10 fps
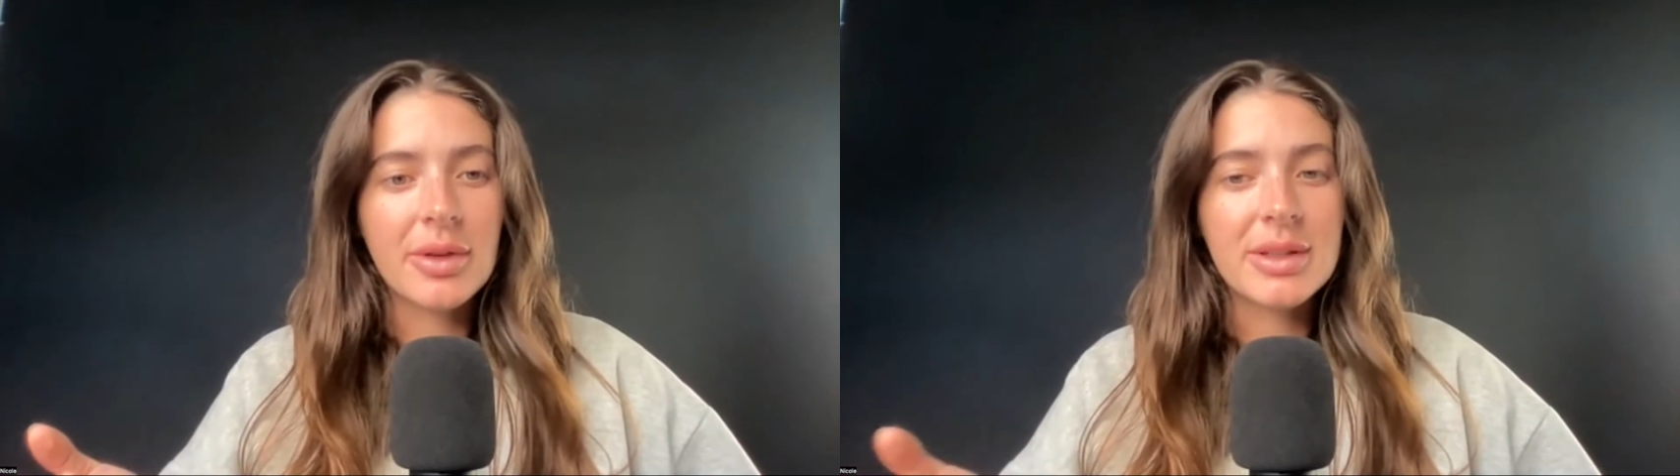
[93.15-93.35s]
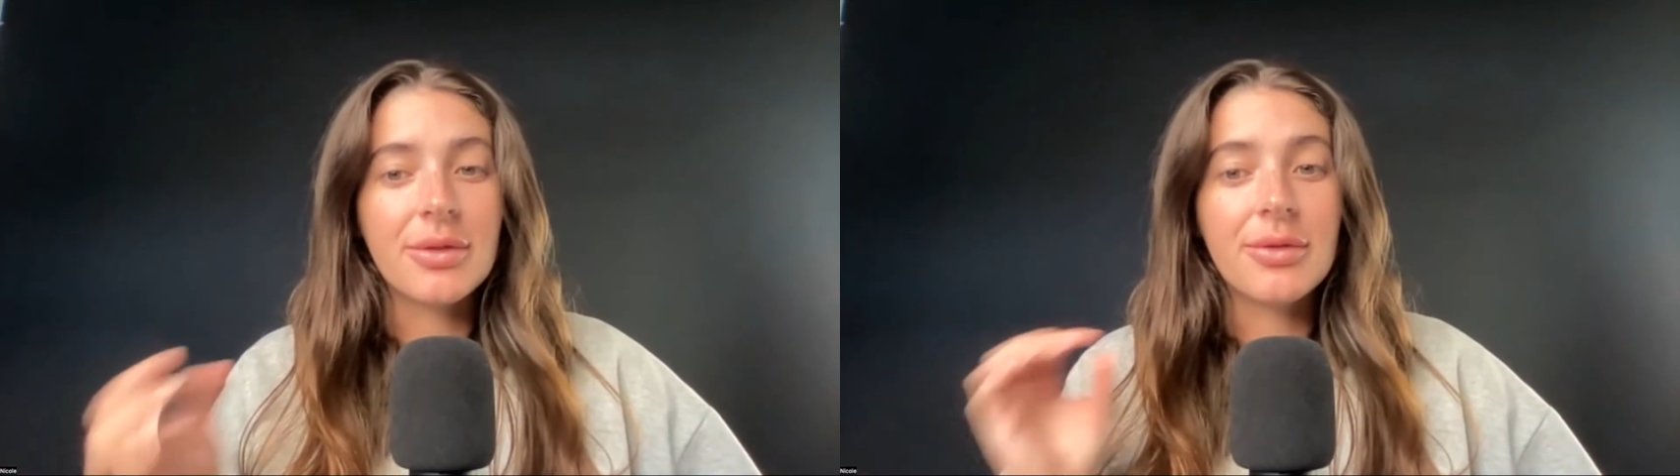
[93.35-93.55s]

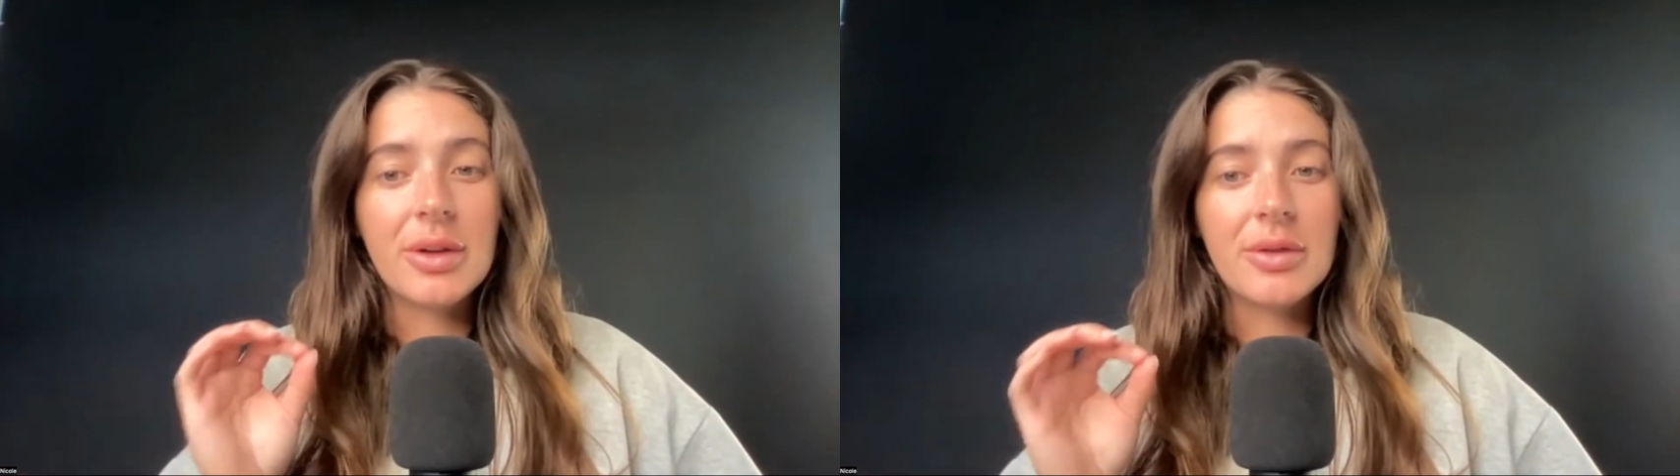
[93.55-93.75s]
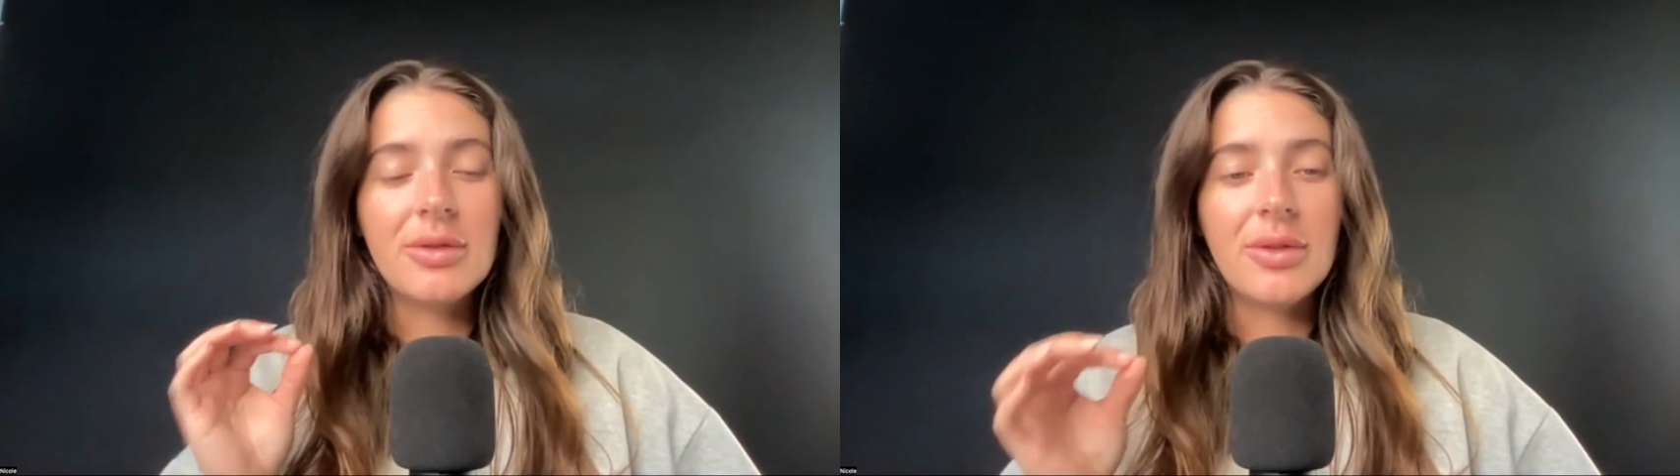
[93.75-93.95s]
It's a
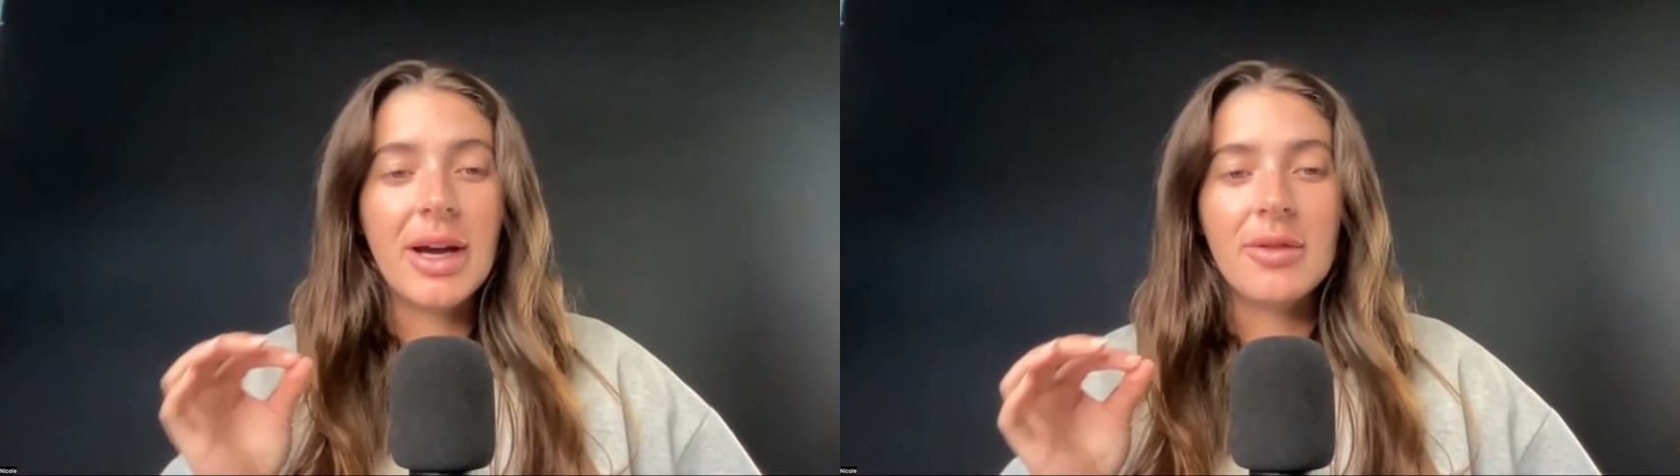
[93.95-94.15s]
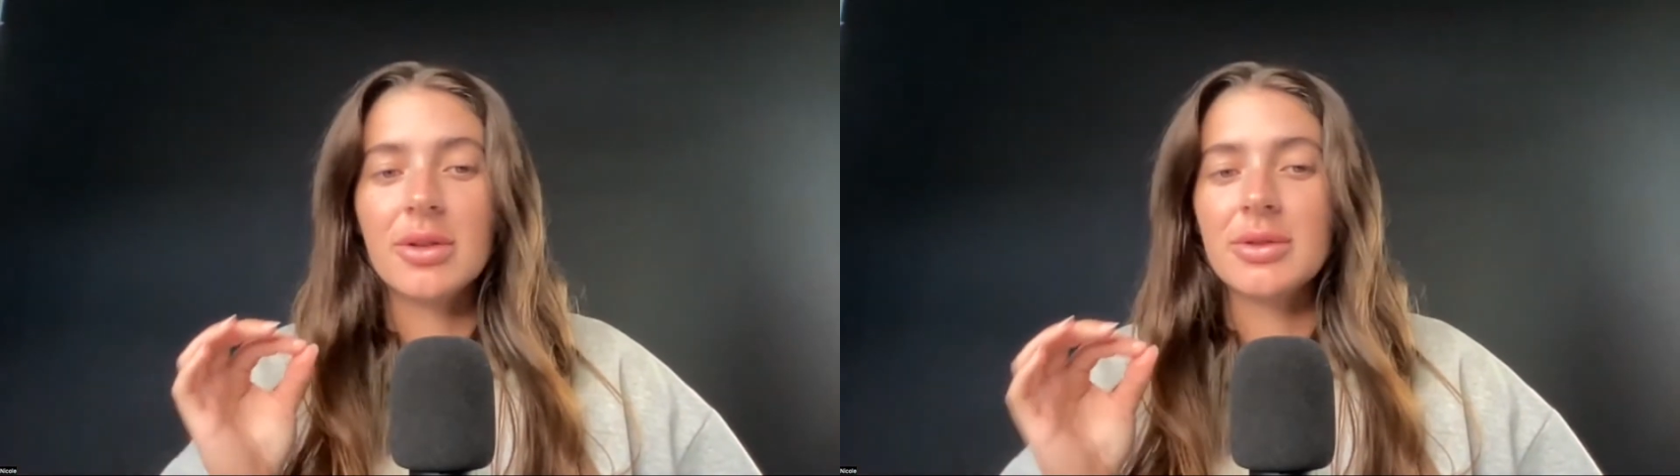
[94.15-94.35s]

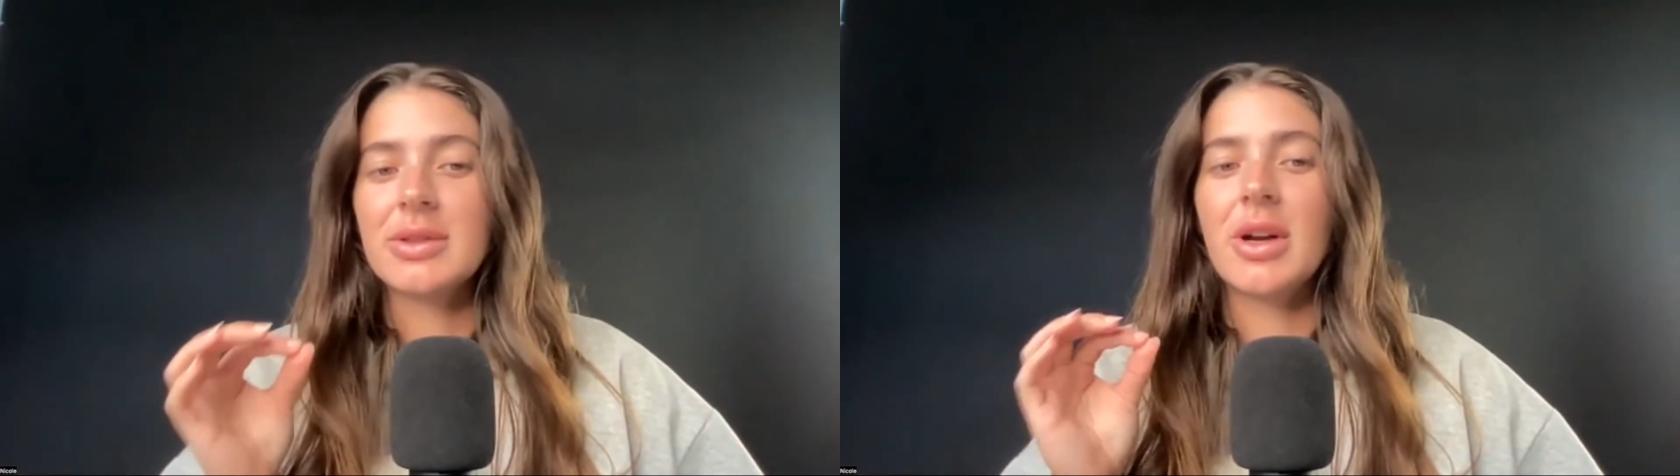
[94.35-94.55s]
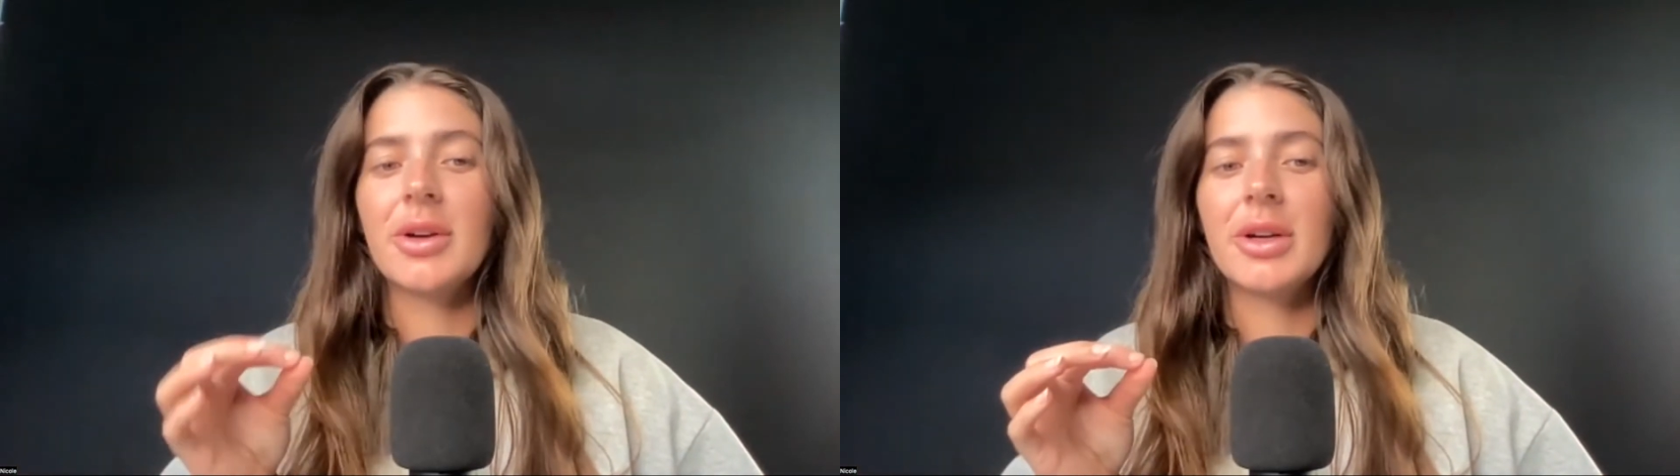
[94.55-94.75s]
55-year-old
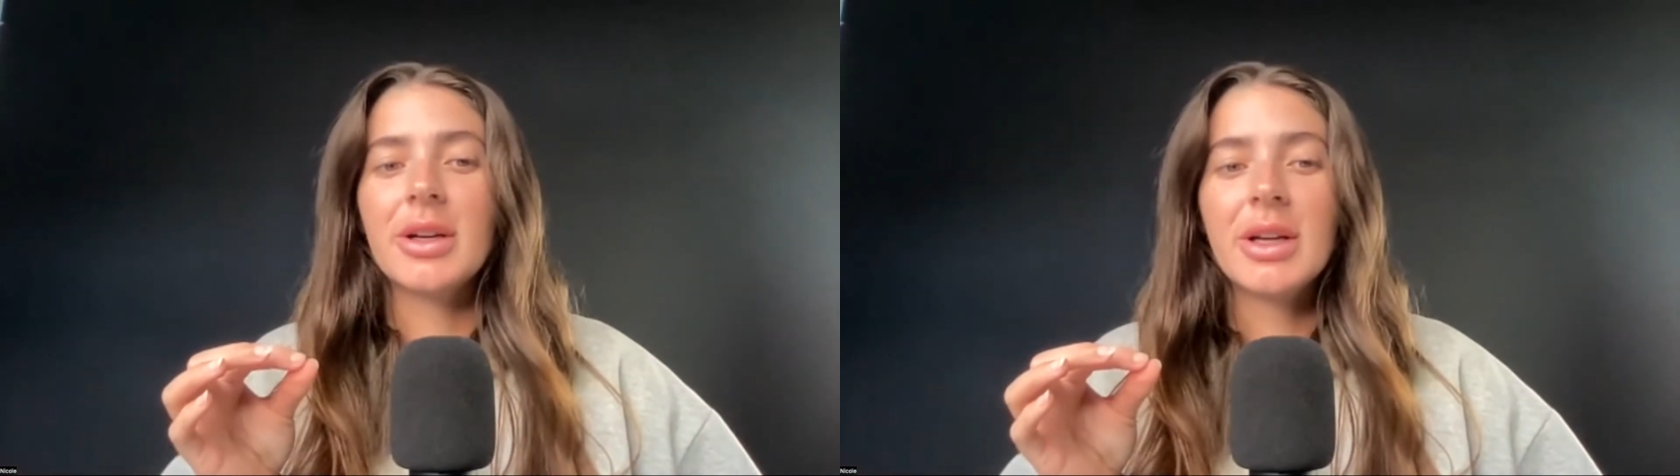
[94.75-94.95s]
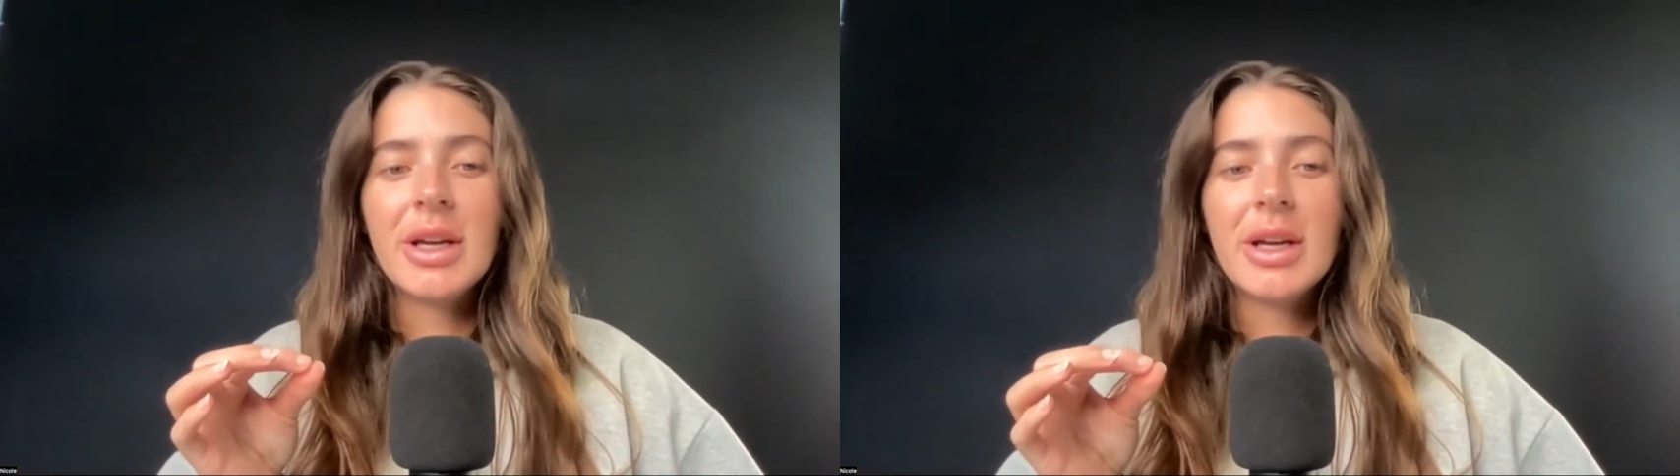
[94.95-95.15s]
starter.